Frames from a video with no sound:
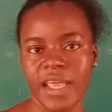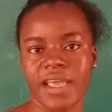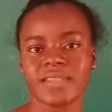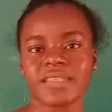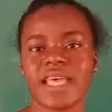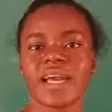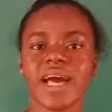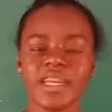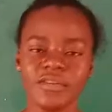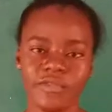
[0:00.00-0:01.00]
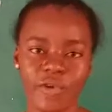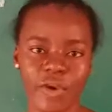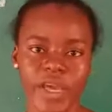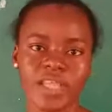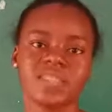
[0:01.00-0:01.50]
is a carnivore.
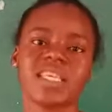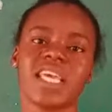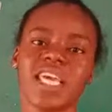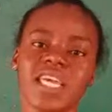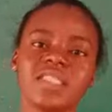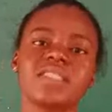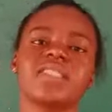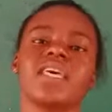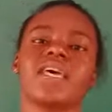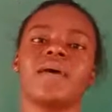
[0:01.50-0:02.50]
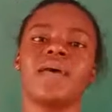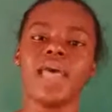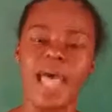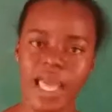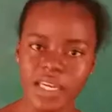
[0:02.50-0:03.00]
It eats
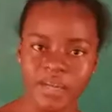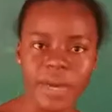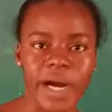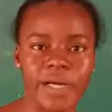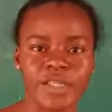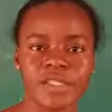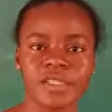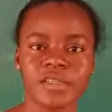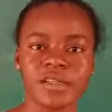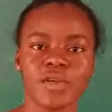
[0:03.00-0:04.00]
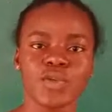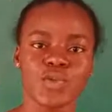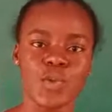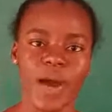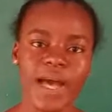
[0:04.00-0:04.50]
animals.
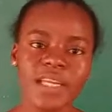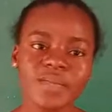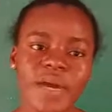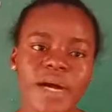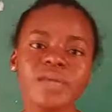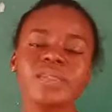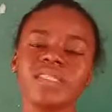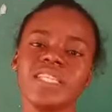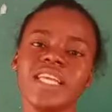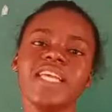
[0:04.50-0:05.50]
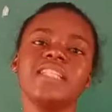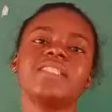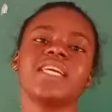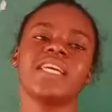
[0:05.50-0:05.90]
So animals need